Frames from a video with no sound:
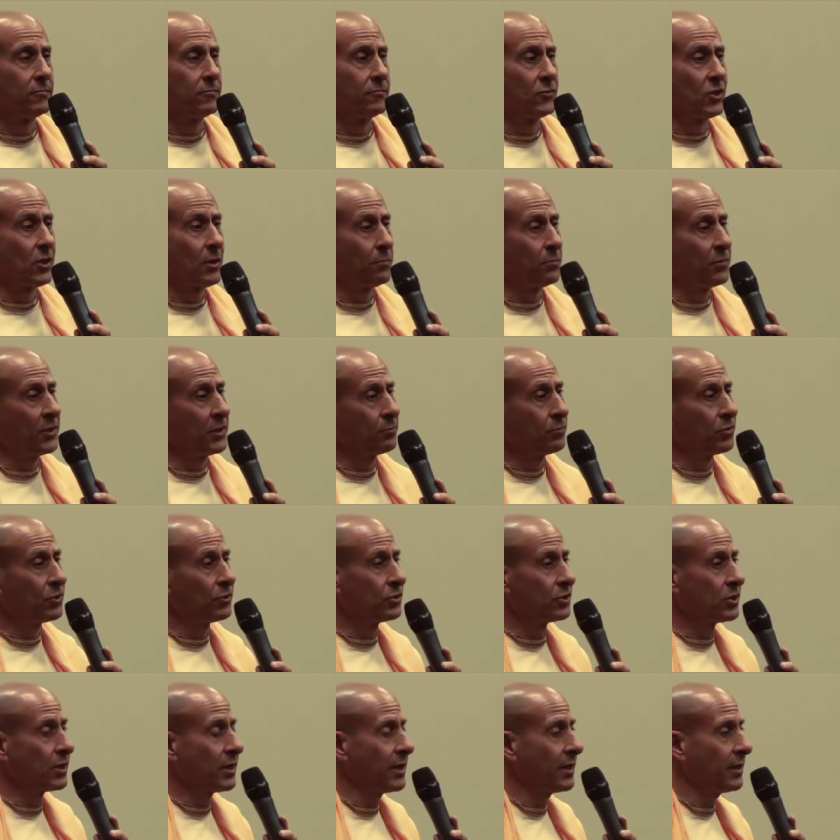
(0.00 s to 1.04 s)
Some people
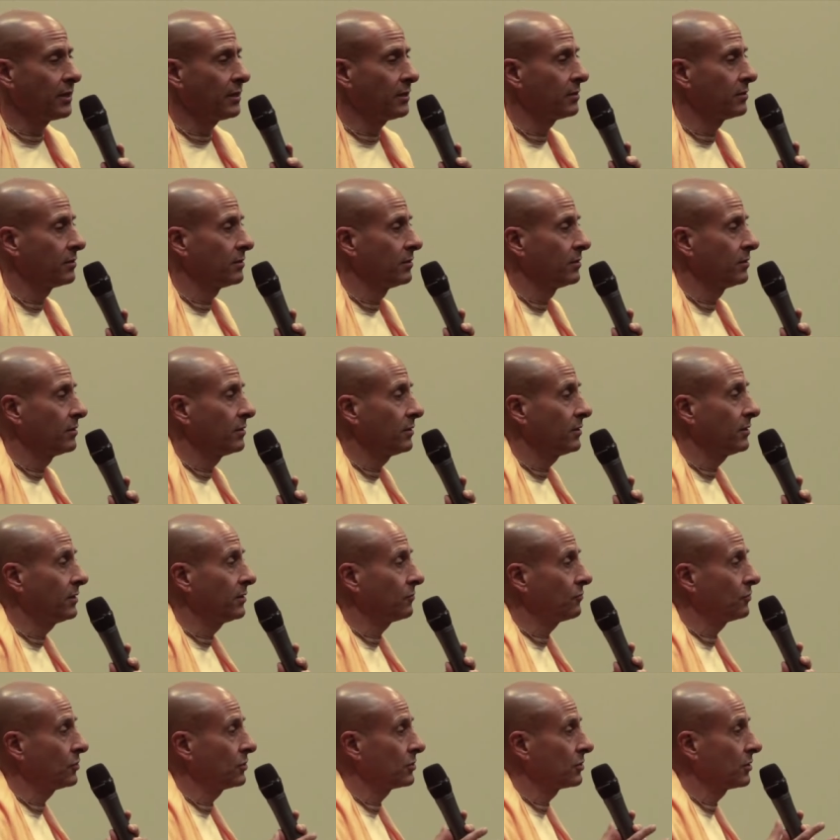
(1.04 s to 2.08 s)
say it
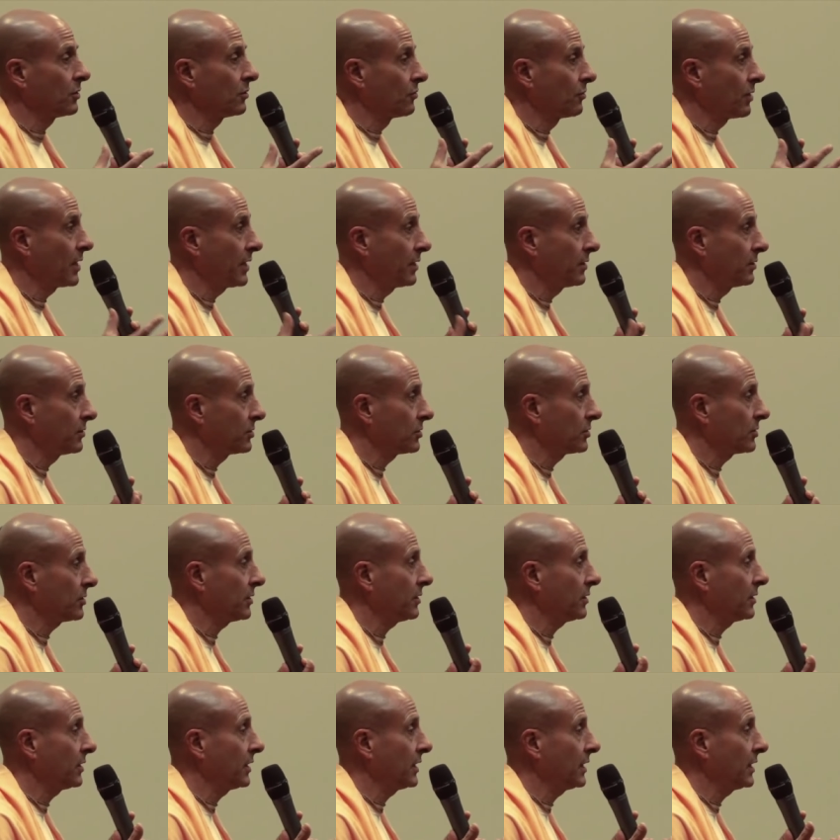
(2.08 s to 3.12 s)
was the greatest
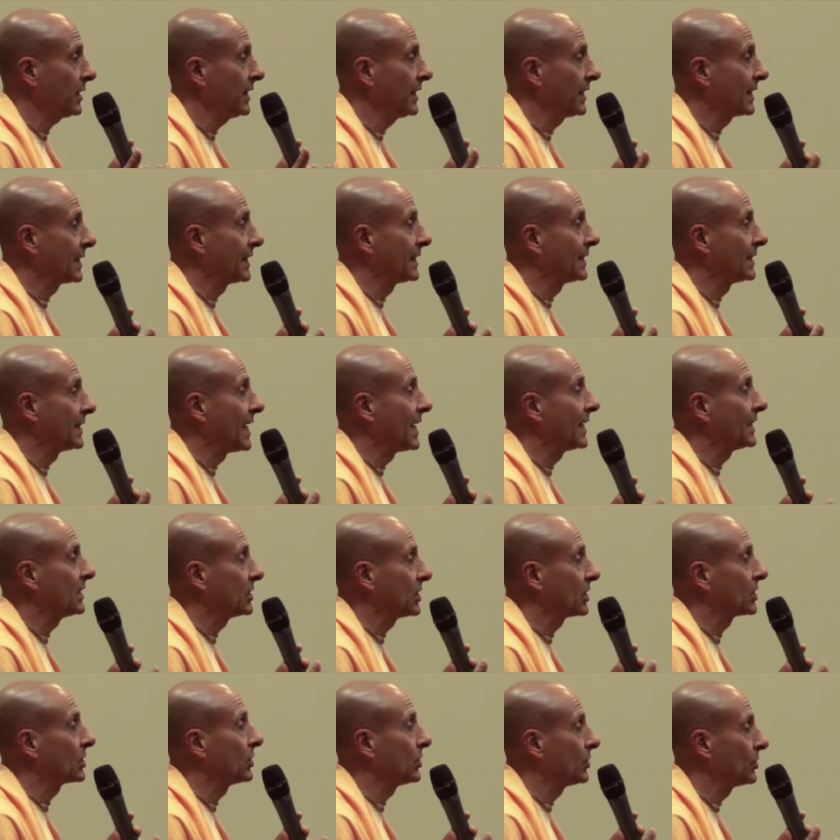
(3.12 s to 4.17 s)

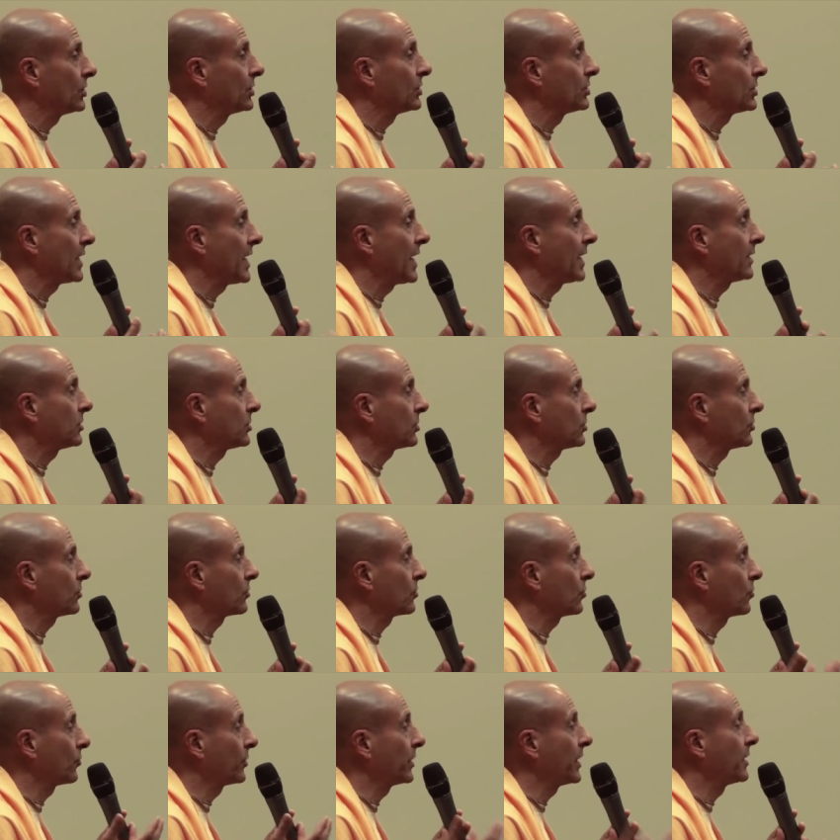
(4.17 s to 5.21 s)
ecological disaster
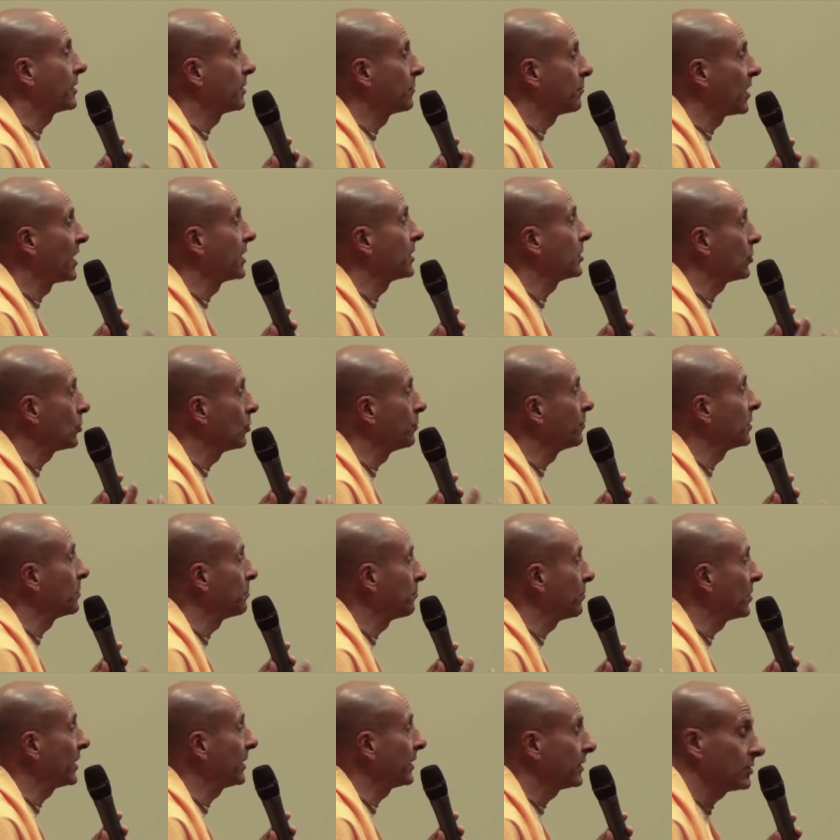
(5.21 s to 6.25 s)
created by human
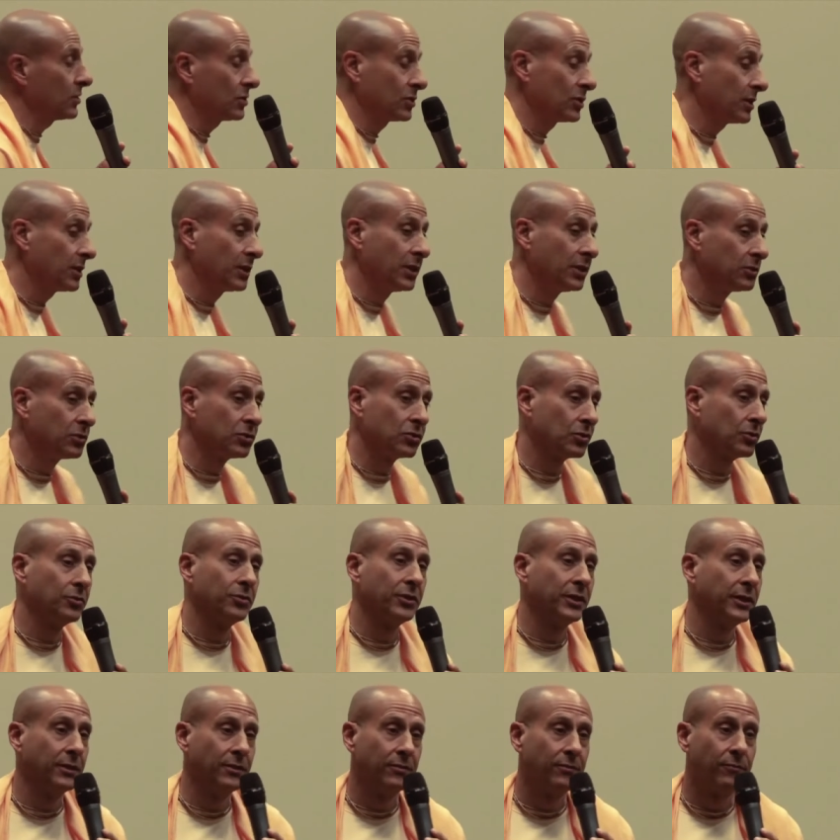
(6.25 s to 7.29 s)
beings in
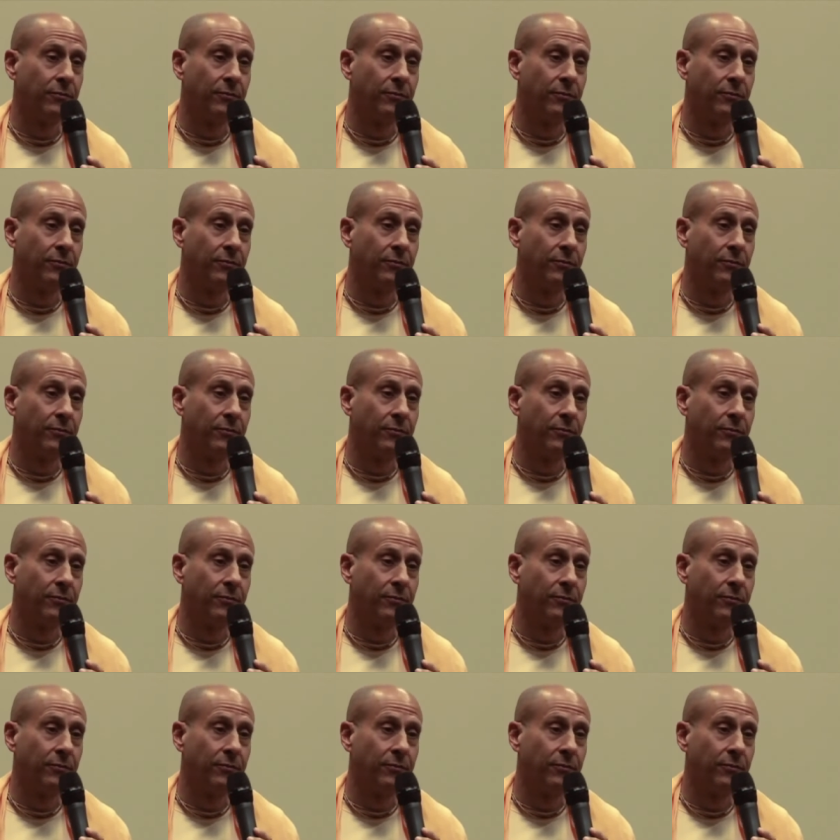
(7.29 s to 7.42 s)
history,